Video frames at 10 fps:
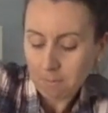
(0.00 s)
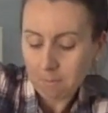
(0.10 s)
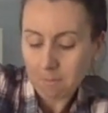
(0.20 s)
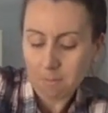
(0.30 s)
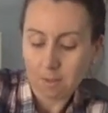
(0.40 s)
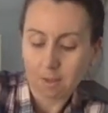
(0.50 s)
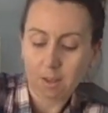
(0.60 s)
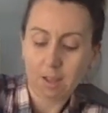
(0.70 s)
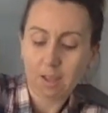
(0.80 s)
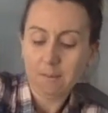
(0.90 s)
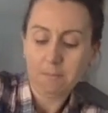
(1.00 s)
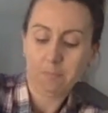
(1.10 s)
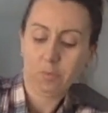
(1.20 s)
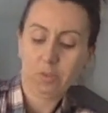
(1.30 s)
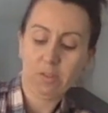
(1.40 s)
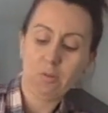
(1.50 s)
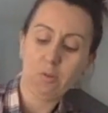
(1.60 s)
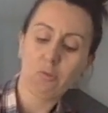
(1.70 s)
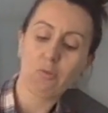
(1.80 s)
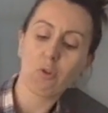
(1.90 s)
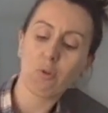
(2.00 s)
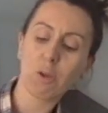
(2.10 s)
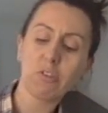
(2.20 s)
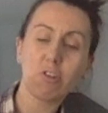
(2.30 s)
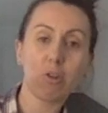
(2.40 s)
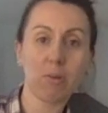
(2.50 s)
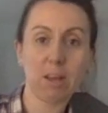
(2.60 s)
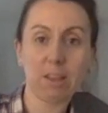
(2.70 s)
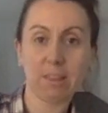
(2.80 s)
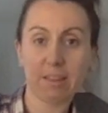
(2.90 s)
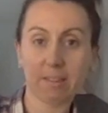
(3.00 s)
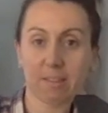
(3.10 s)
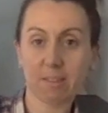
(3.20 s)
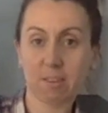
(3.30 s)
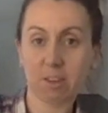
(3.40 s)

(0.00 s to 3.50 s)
Okay, so it will form a dough like this.